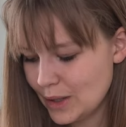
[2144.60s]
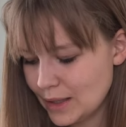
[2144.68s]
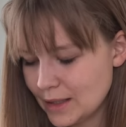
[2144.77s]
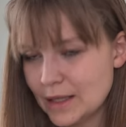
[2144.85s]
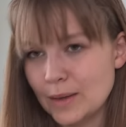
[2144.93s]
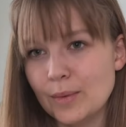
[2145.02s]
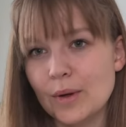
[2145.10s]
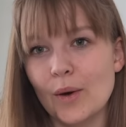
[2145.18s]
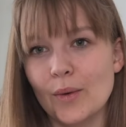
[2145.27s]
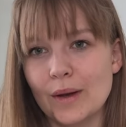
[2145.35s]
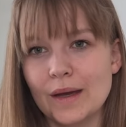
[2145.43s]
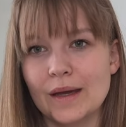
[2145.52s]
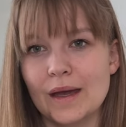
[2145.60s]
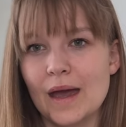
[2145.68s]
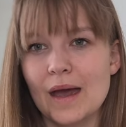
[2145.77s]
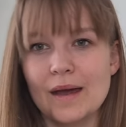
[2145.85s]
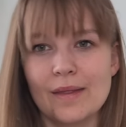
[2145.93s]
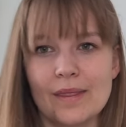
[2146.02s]
keep going
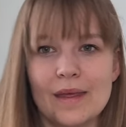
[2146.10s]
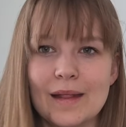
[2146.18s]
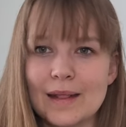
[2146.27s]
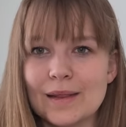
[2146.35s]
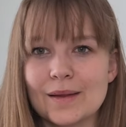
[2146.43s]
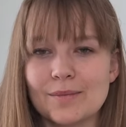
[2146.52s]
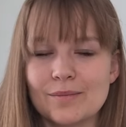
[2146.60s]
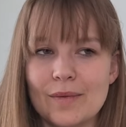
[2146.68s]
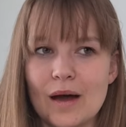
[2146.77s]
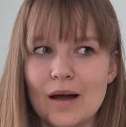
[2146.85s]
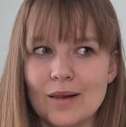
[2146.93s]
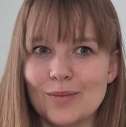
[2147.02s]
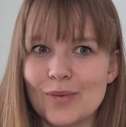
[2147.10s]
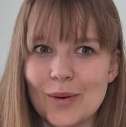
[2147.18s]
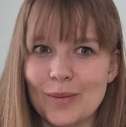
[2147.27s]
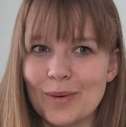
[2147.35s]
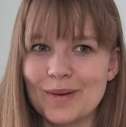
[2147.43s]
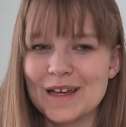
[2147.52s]
and then I'll
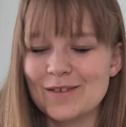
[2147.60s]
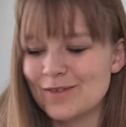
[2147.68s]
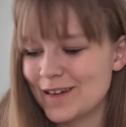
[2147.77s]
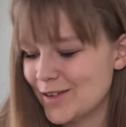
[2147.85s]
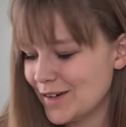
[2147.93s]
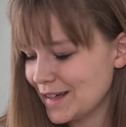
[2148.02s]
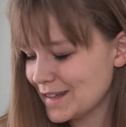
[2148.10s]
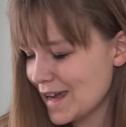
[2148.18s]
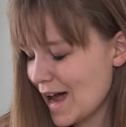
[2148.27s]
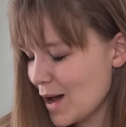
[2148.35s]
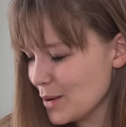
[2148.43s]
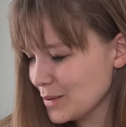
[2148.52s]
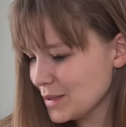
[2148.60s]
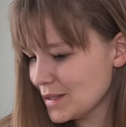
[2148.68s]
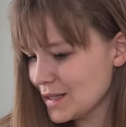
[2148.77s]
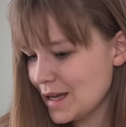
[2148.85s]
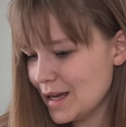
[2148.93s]
probably figure it out.